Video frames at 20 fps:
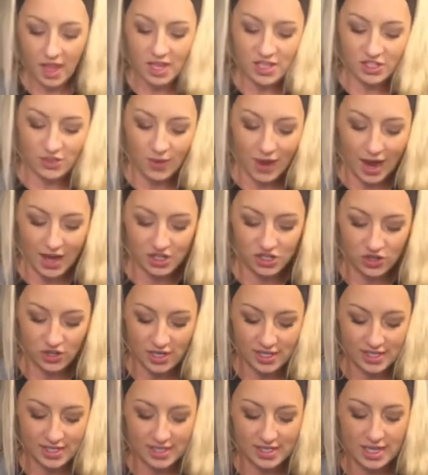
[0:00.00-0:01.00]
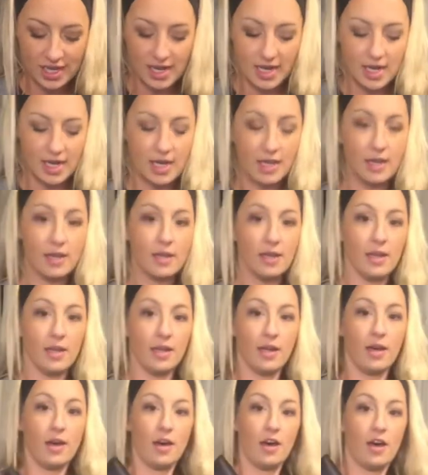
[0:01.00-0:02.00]
So as you can see,
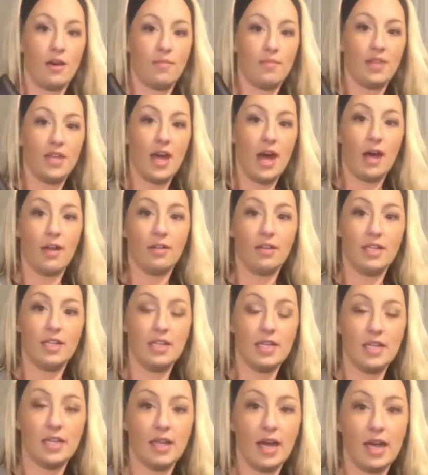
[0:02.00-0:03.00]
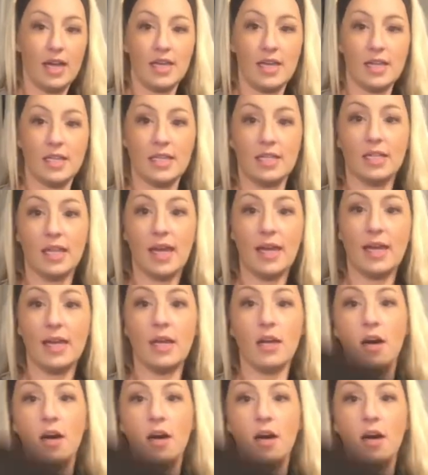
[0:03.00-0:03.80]
the LED light is lighting